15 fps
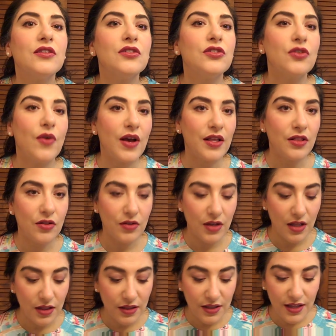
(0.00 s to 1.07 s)
So I
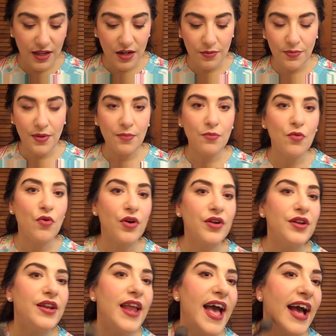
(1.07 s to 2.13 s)
look a little bit
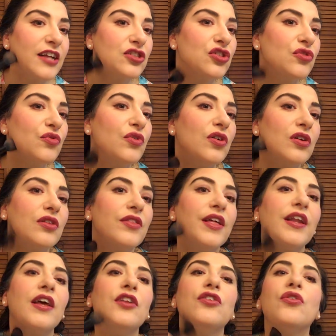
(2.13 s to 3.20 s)
more natural,
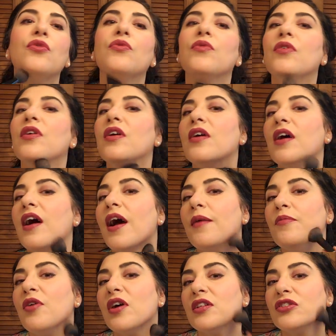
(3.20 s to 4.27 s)
that
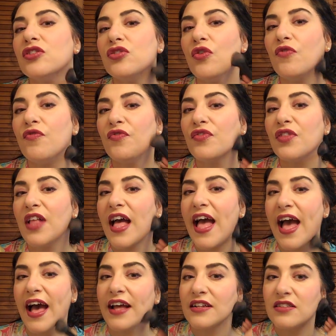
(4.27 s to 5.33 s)
I'm not so
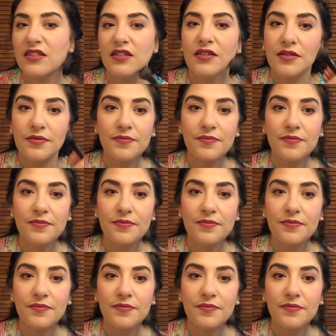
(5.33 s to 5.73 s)
flat.